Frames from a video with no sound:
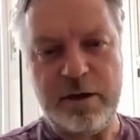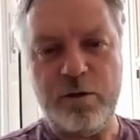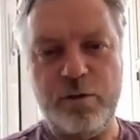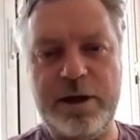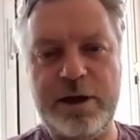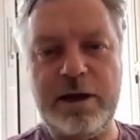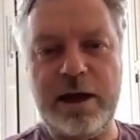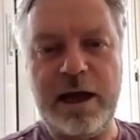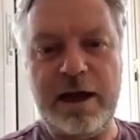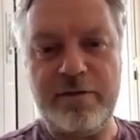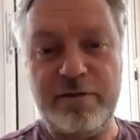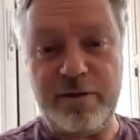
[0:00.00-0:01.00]
We
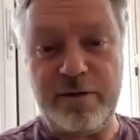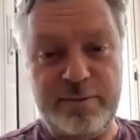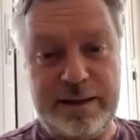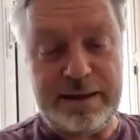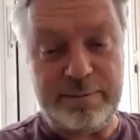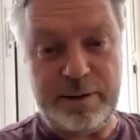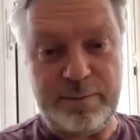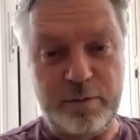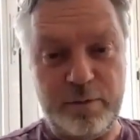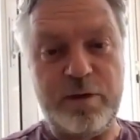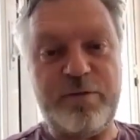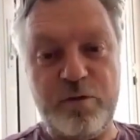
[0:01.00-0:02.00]
have 5 million people
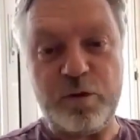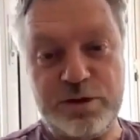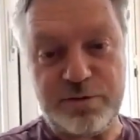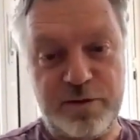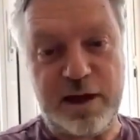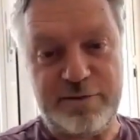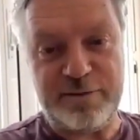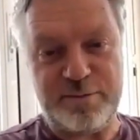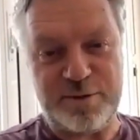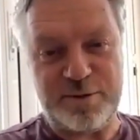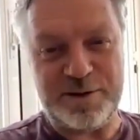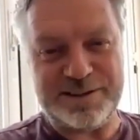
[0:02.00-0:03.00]
with 45
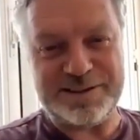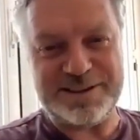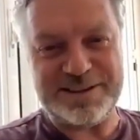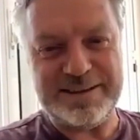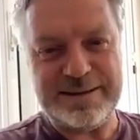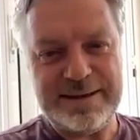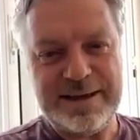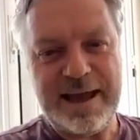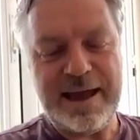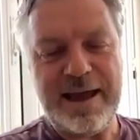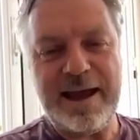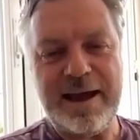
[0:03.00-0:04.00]
employees.
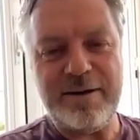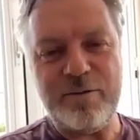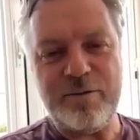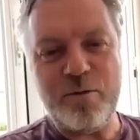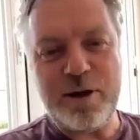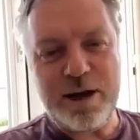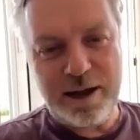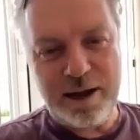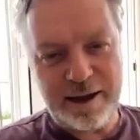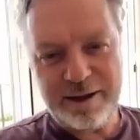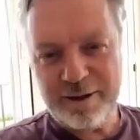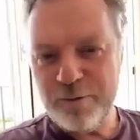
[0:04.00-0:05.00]

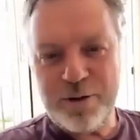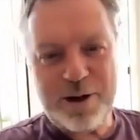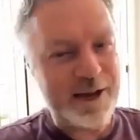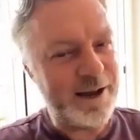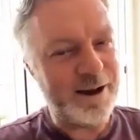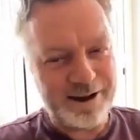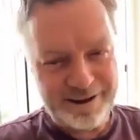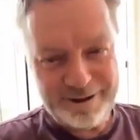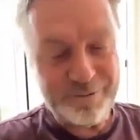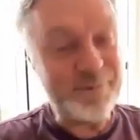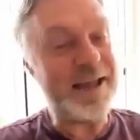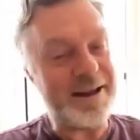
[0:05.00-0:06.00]

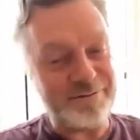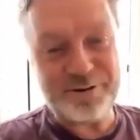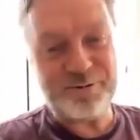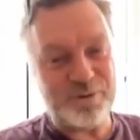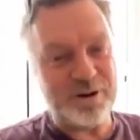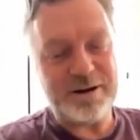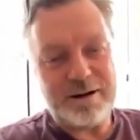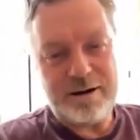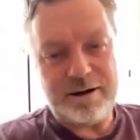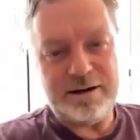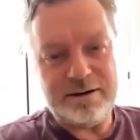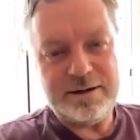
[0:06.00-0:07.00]
We have to work
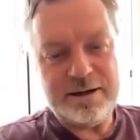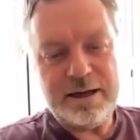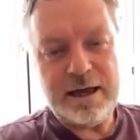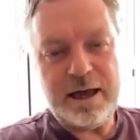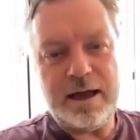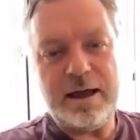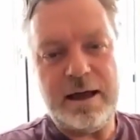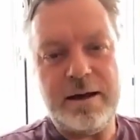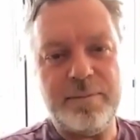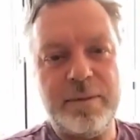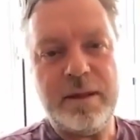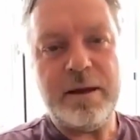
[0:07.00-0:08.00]
hard,
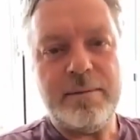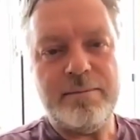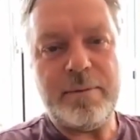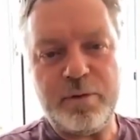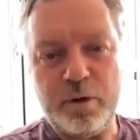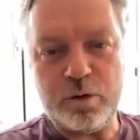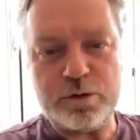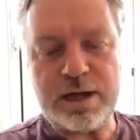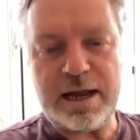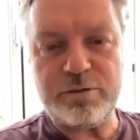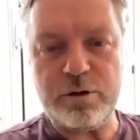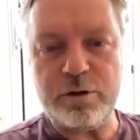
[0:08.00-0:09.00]
but we also
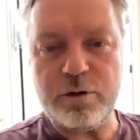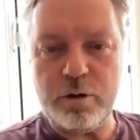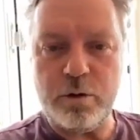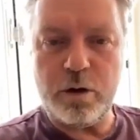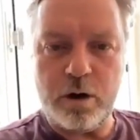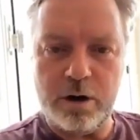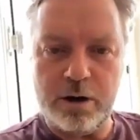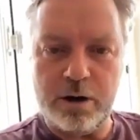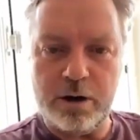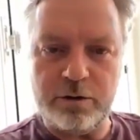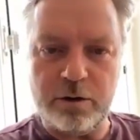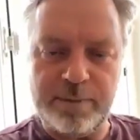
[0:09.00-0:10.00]
have to grow our
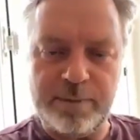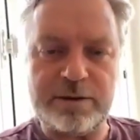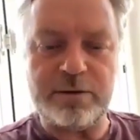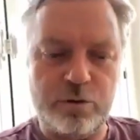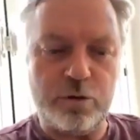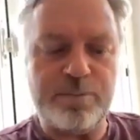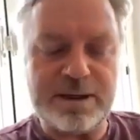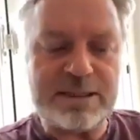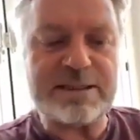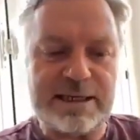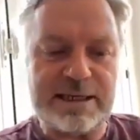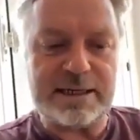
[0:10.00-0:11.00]

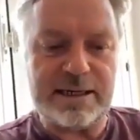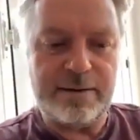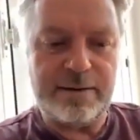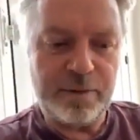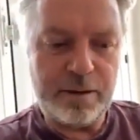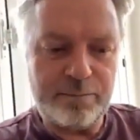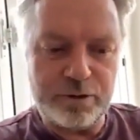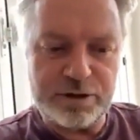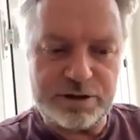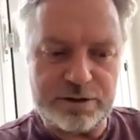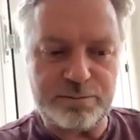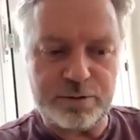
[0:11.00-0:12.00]
domestic
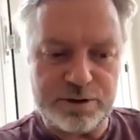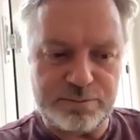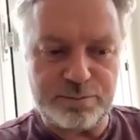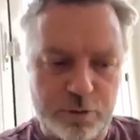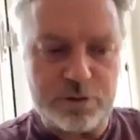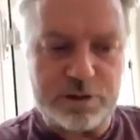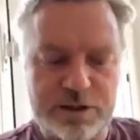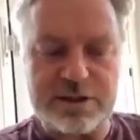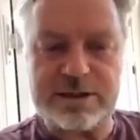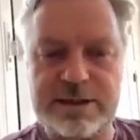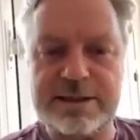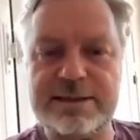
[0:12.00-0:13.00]

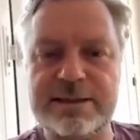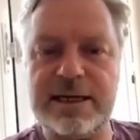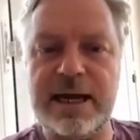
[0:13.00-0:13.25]
processes.